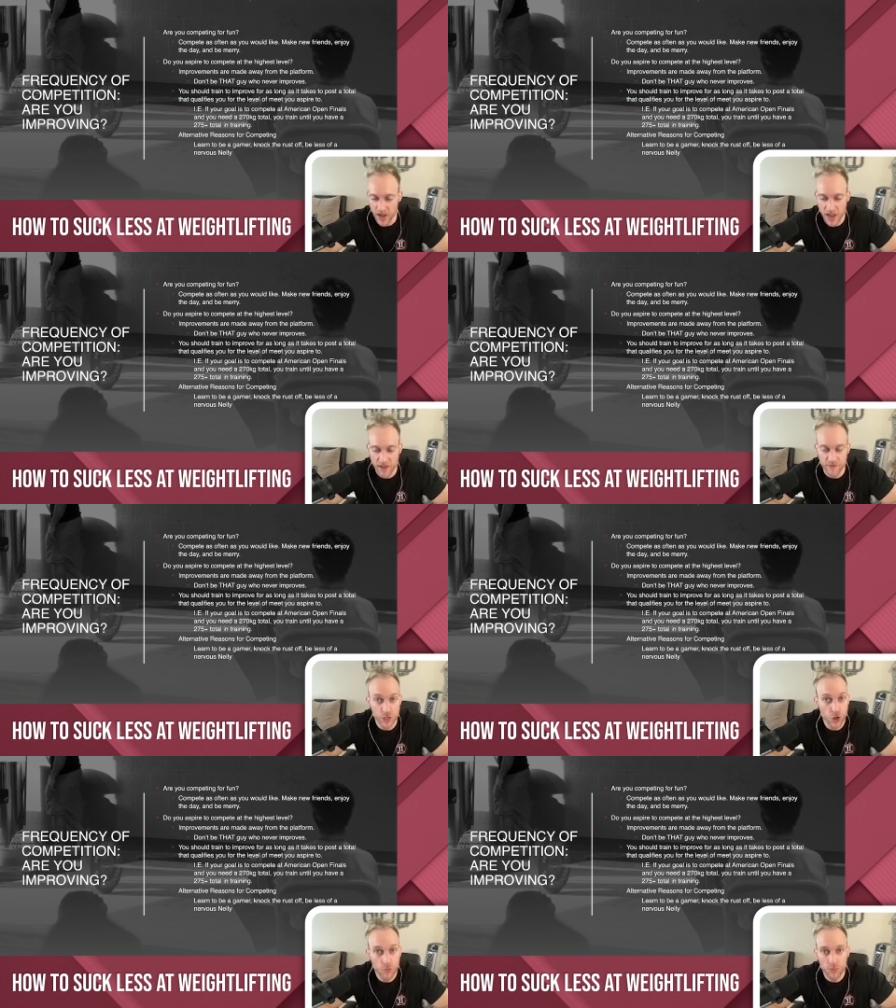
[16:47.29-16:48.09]
I have
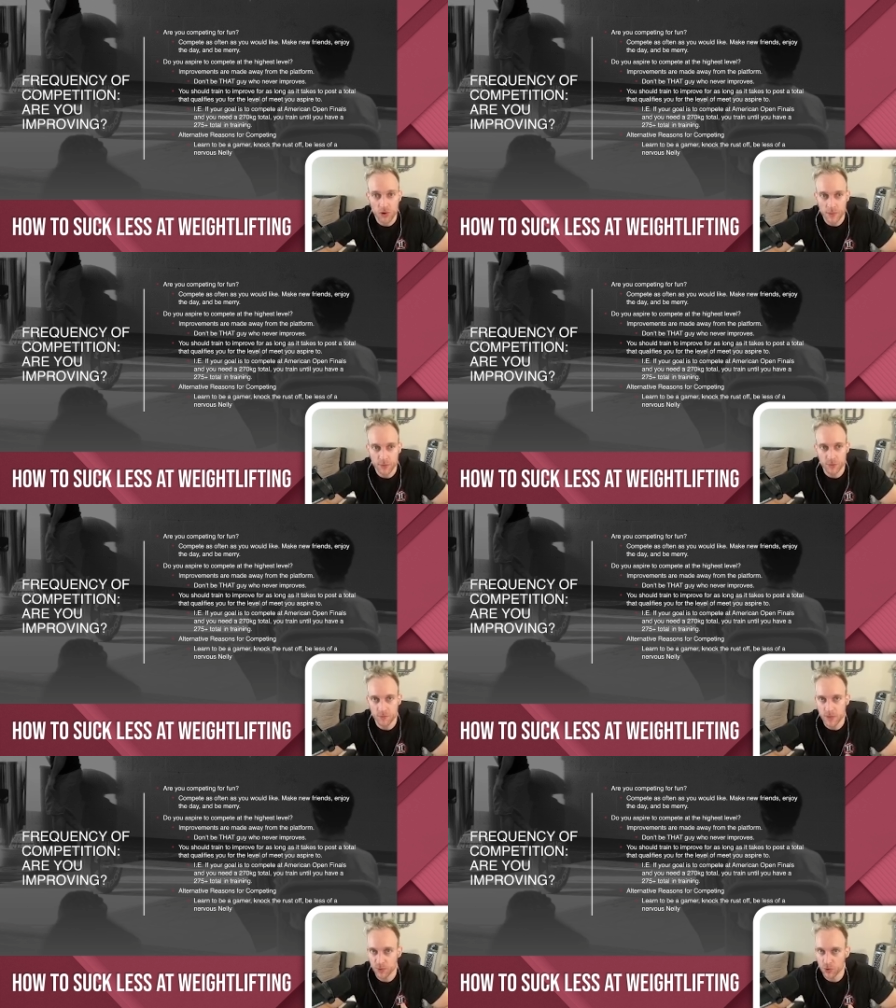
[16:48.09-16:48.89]
no problem with
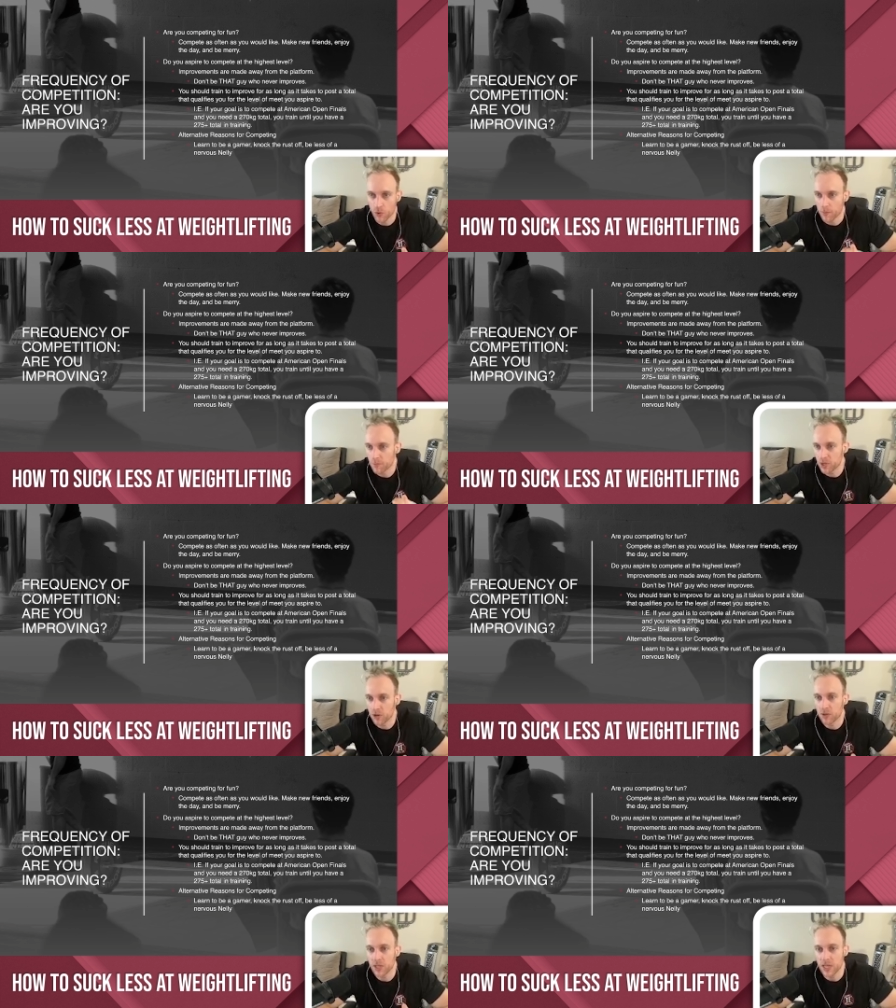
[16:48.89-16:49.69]
people who are
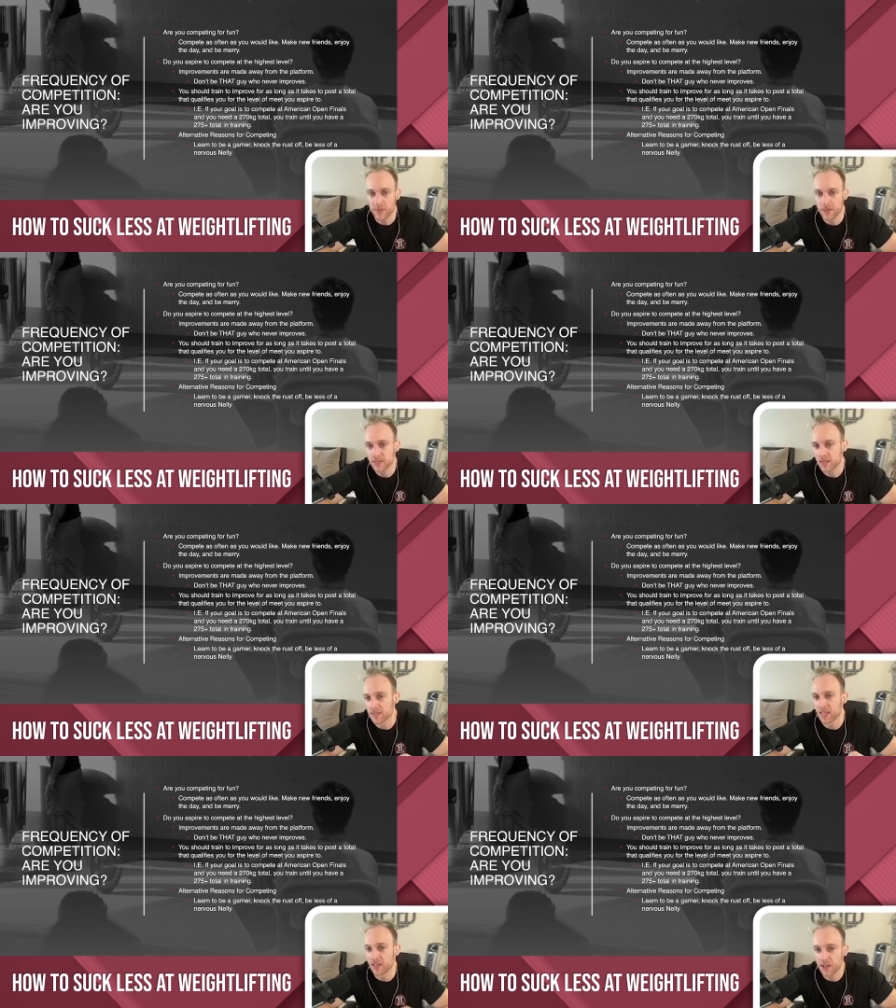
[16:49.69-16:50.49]
purely in this because
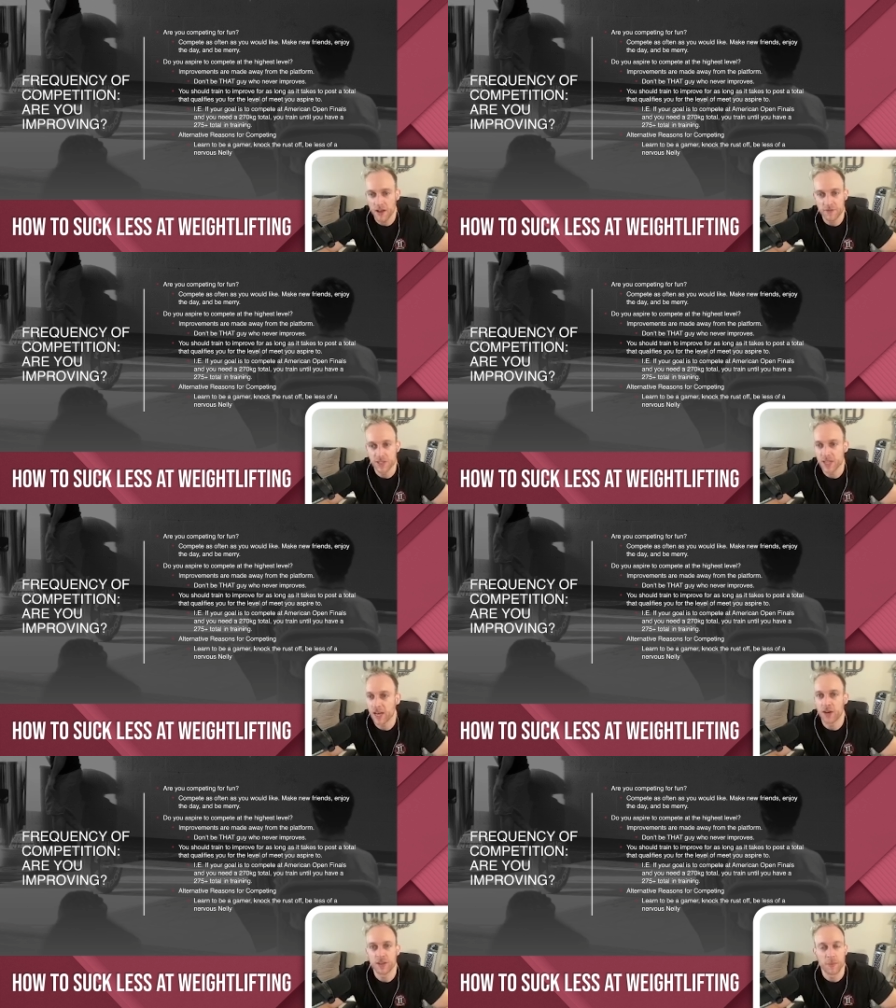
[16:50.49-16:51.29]
they love just
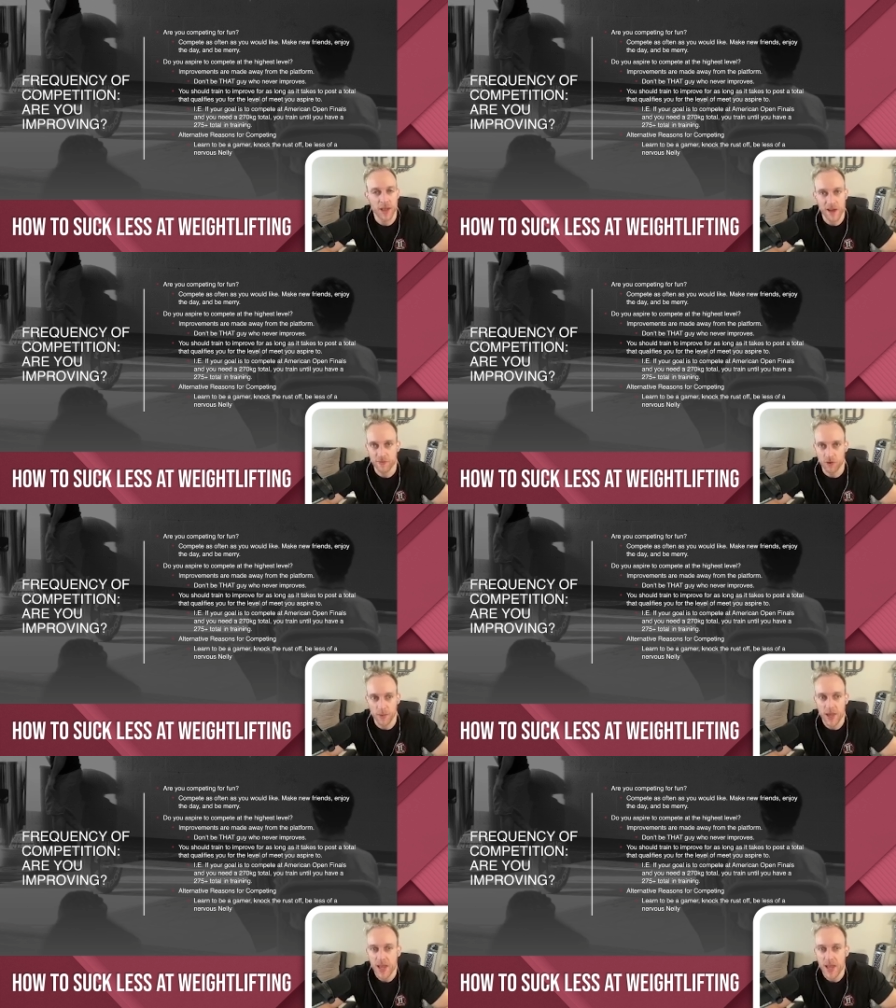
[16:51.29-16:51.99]
getting on the platform